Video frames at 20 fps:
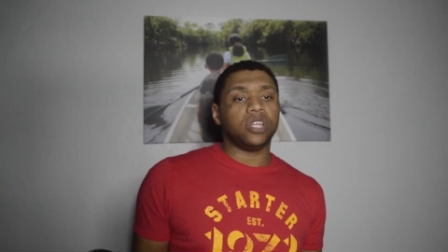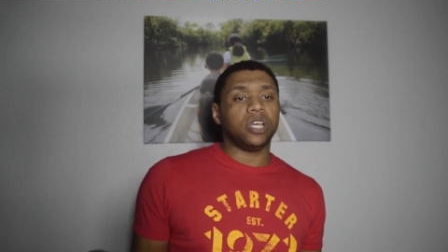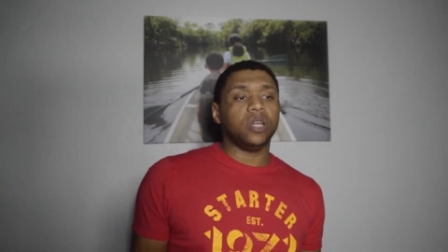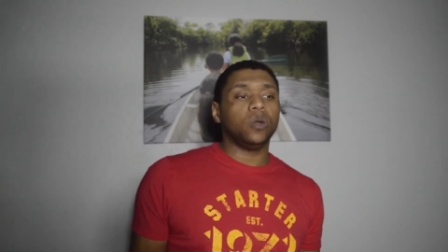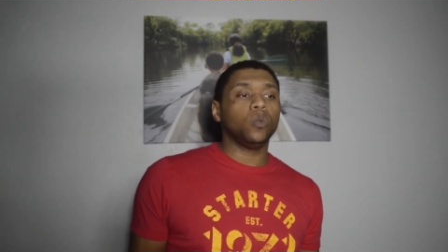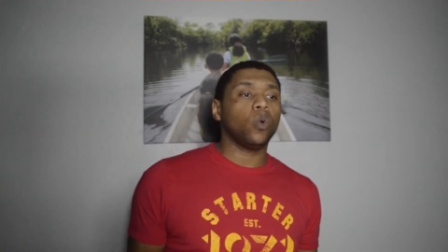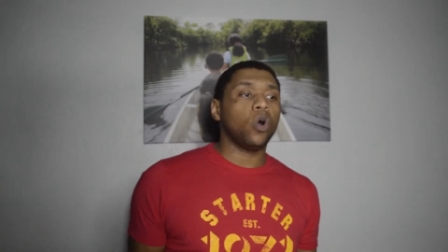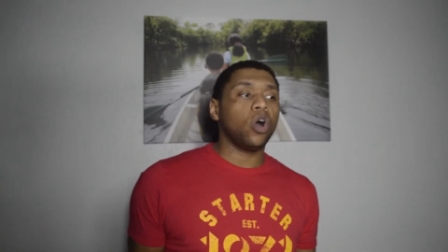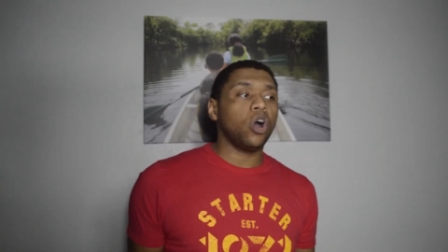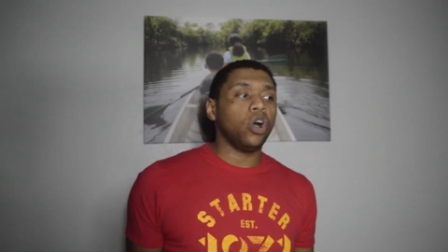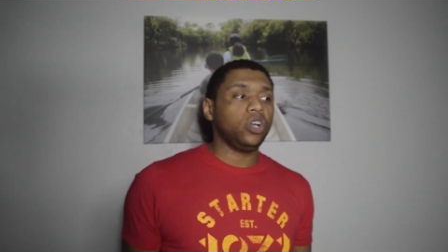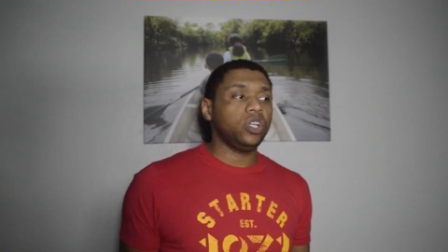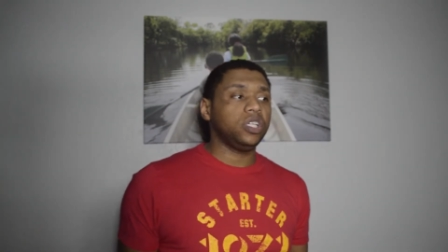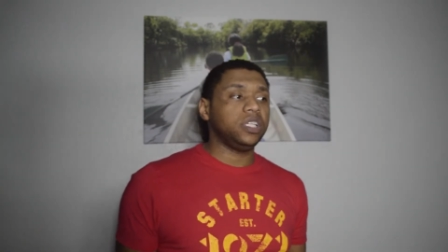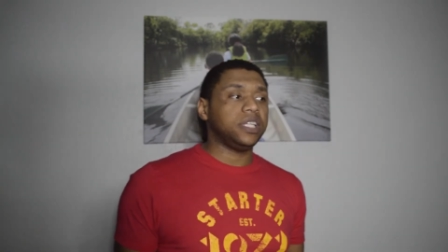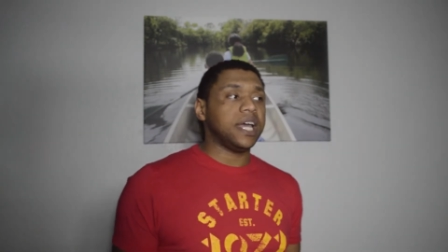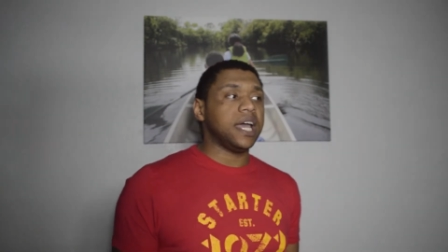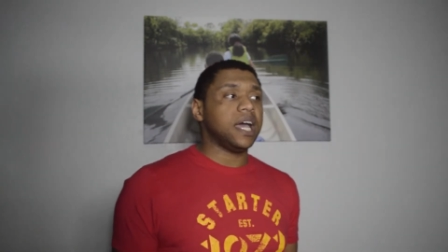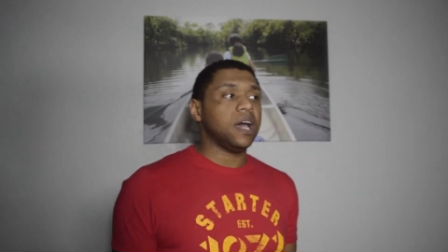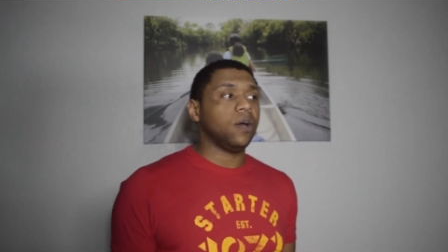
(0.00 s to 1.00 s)
and walked
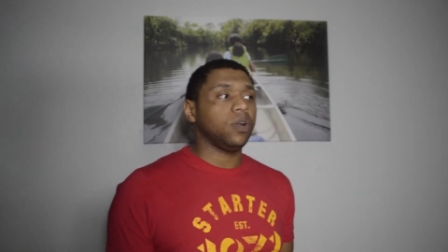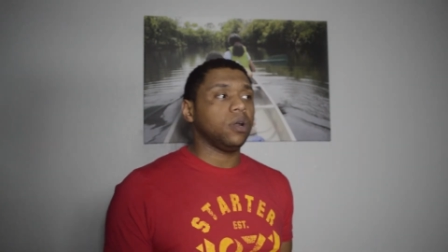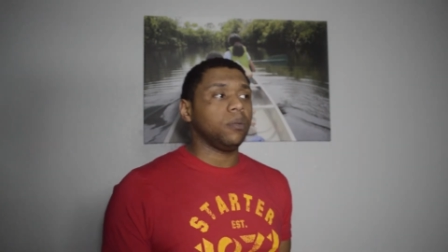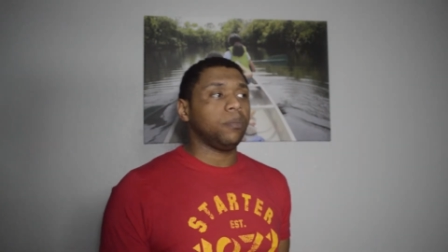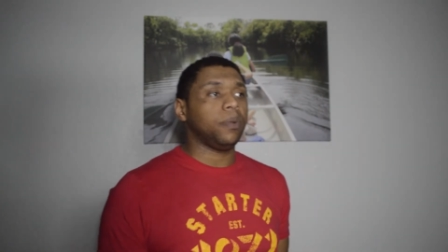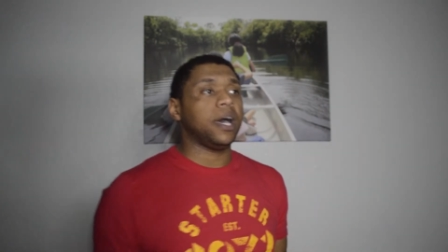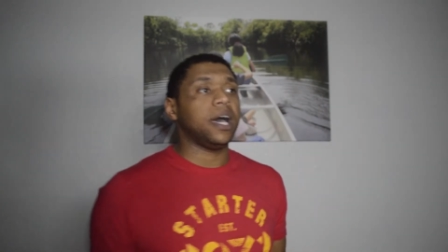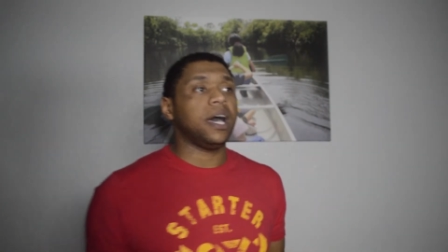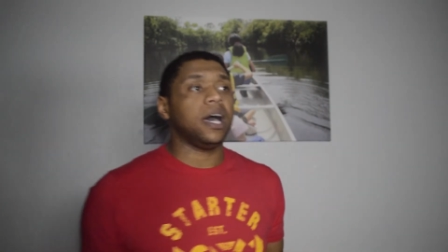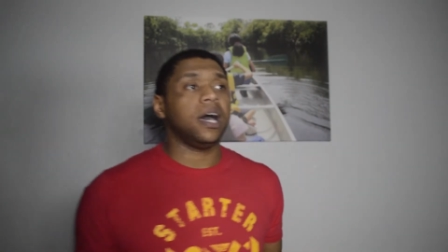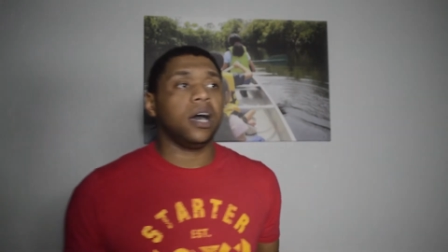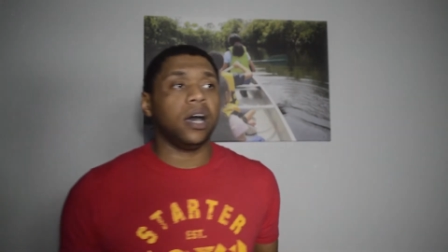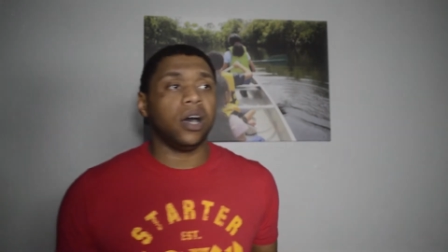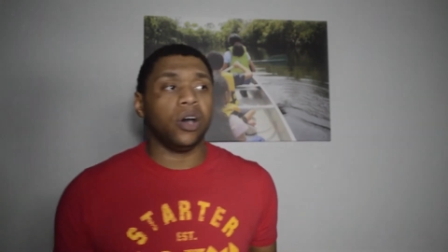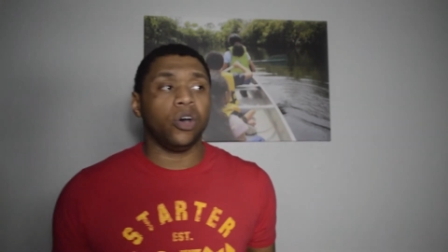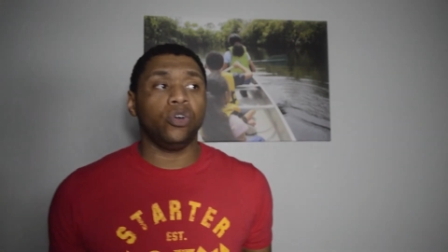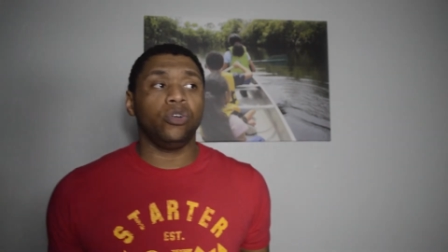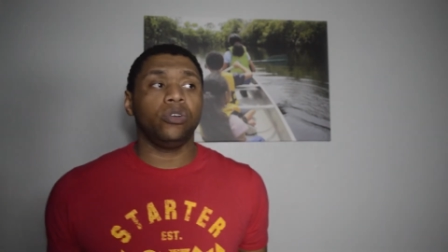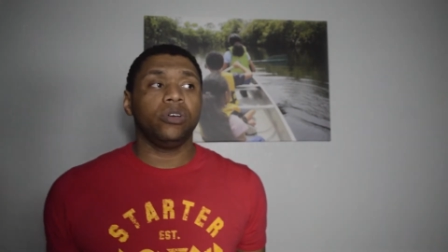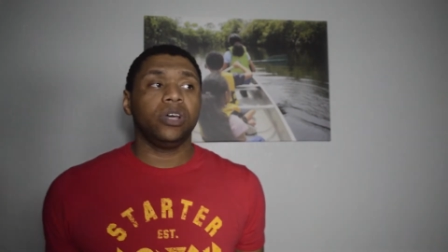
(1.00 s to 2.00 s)
down
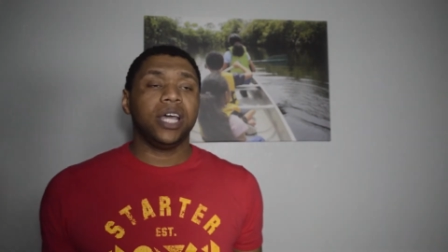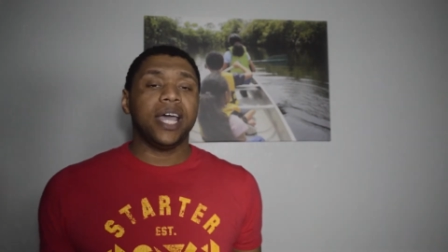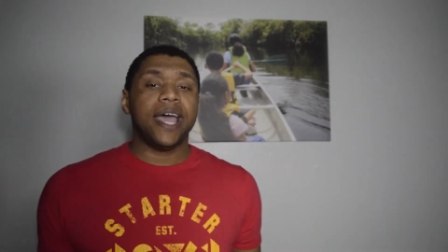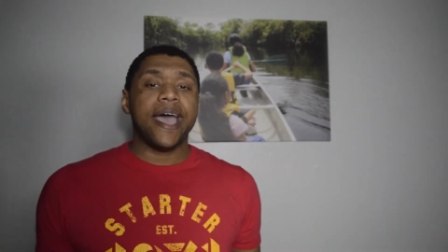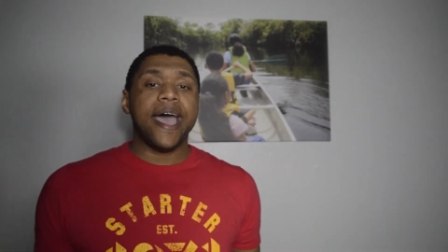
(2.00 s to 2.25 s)
about